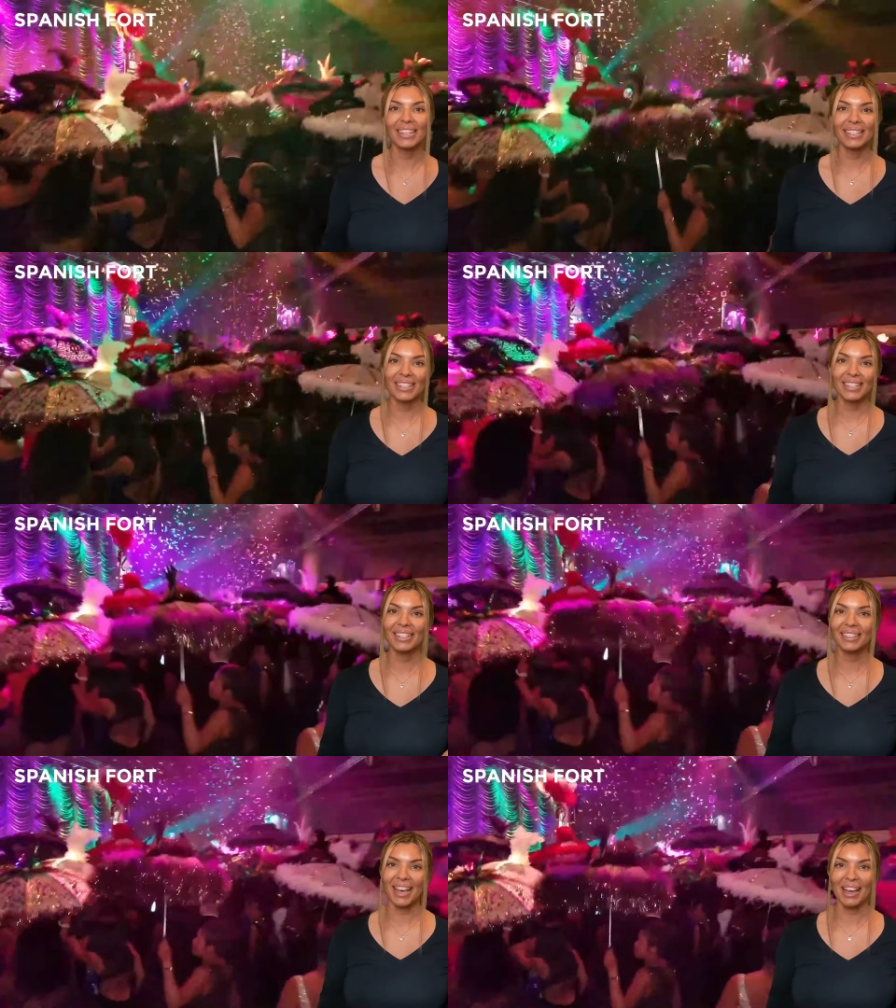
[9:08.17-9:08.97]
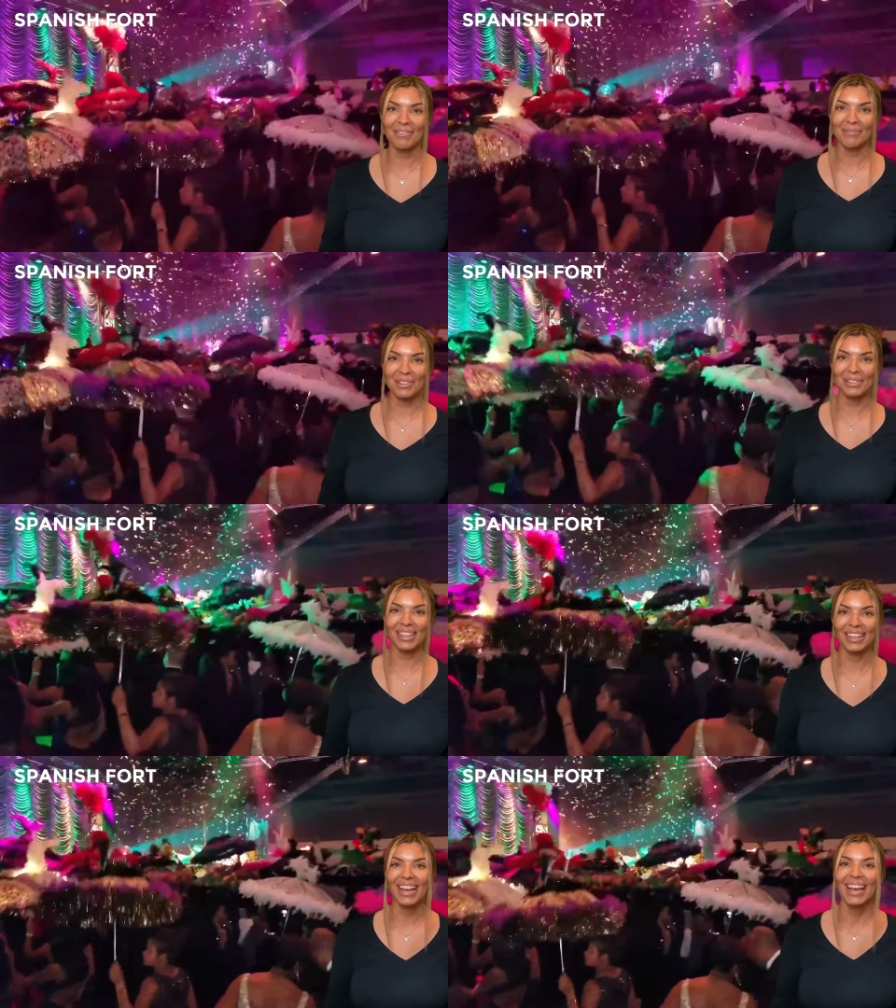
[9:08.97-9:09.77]
dancing to live
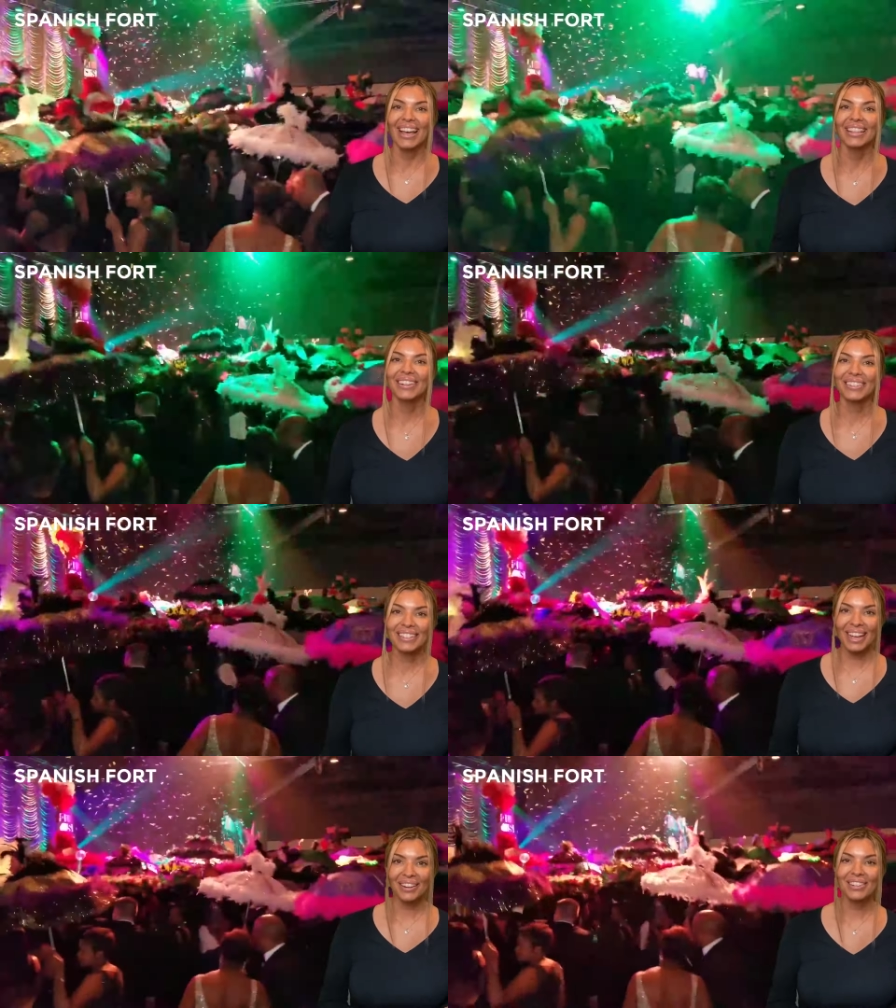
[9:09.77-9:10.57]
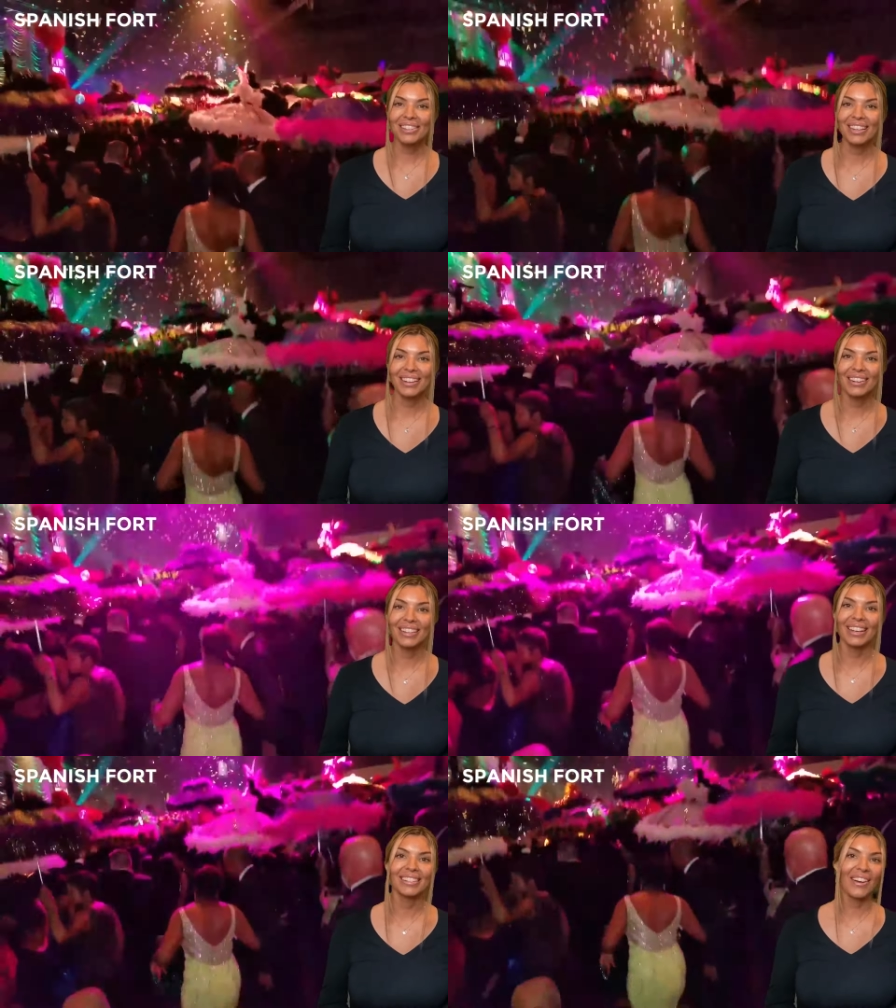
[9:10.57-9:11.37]
music. There's an energy here
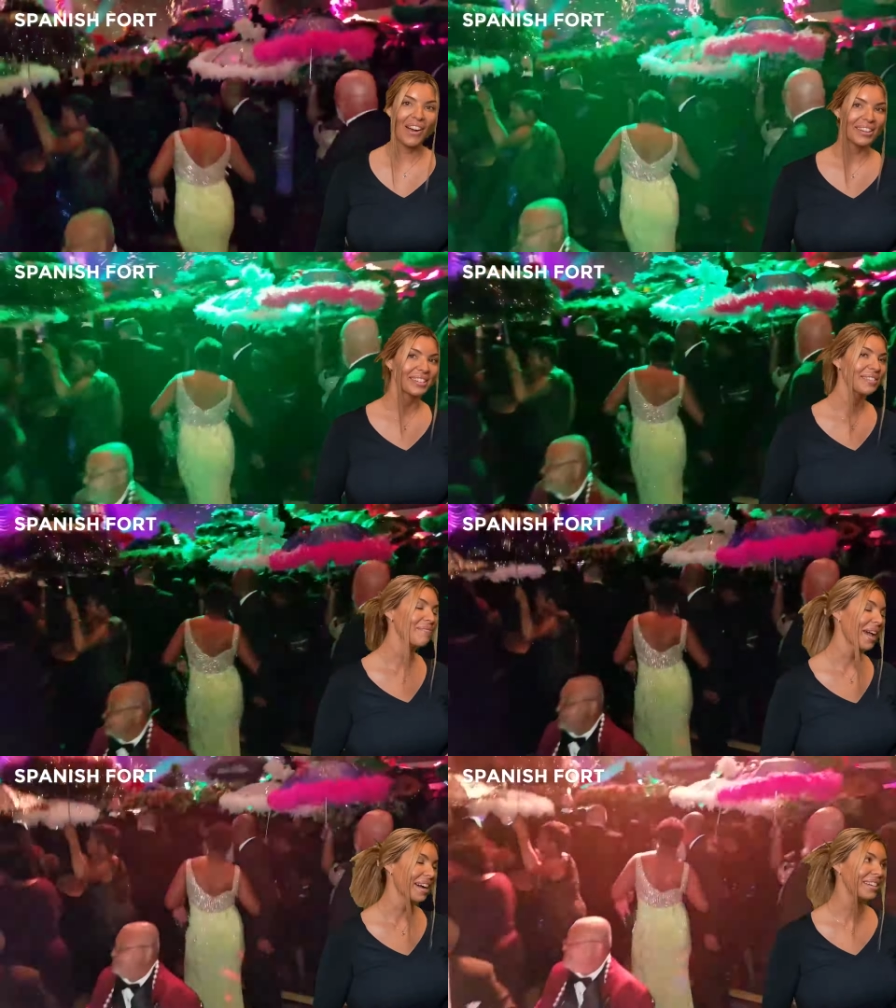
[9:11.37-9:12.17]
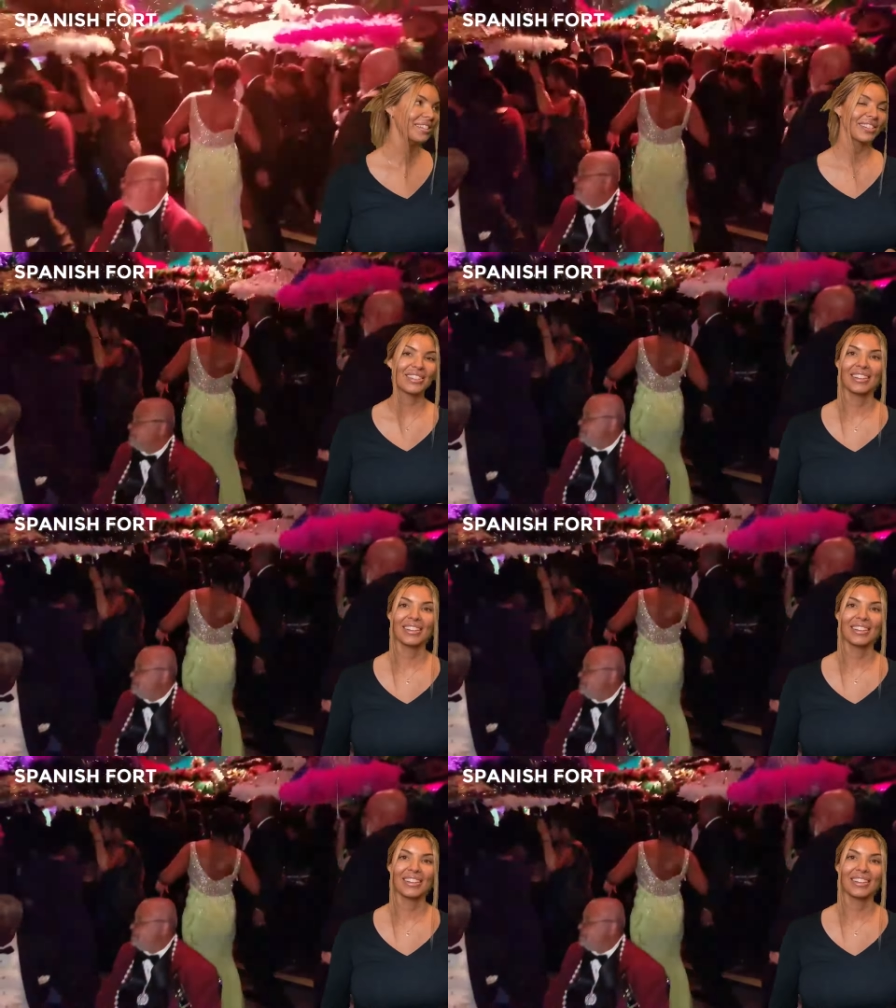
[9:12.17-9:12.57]
that's hard to match.